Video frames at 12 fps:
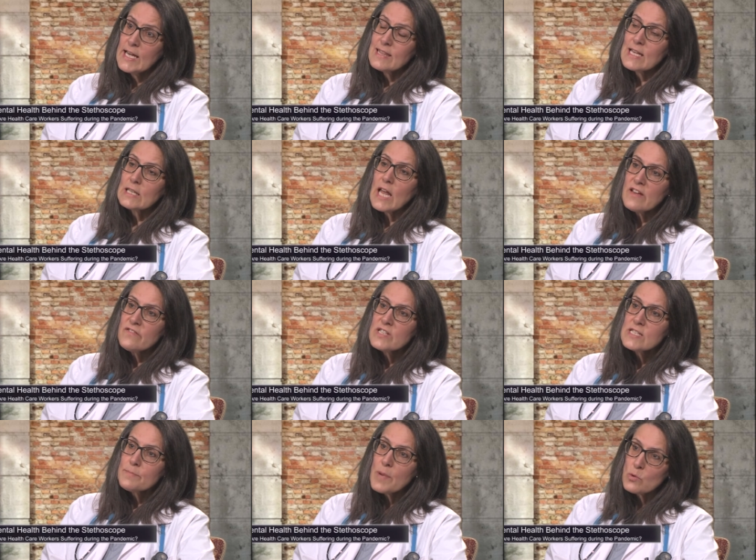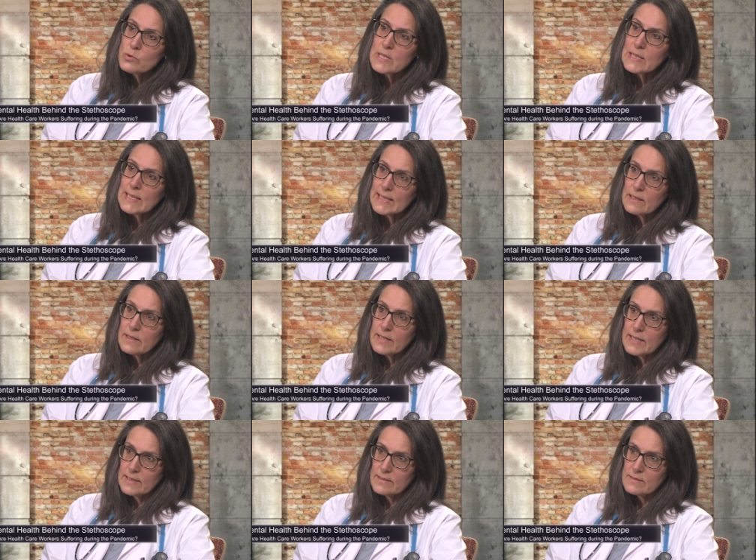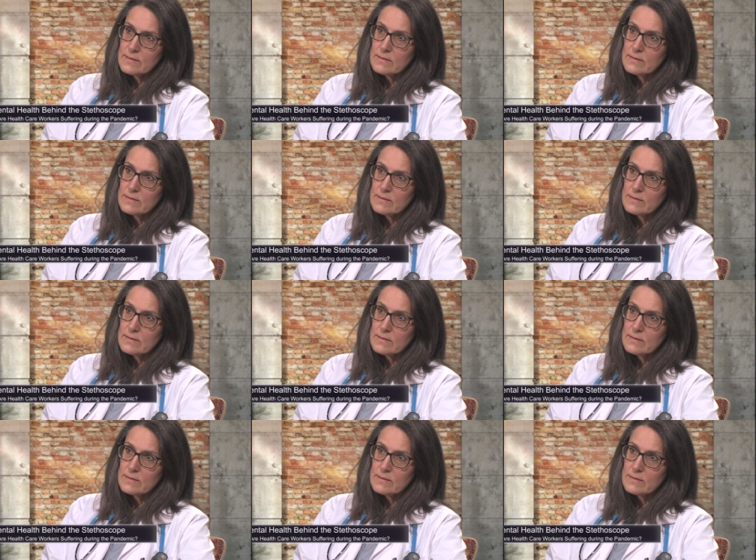that life is about the little things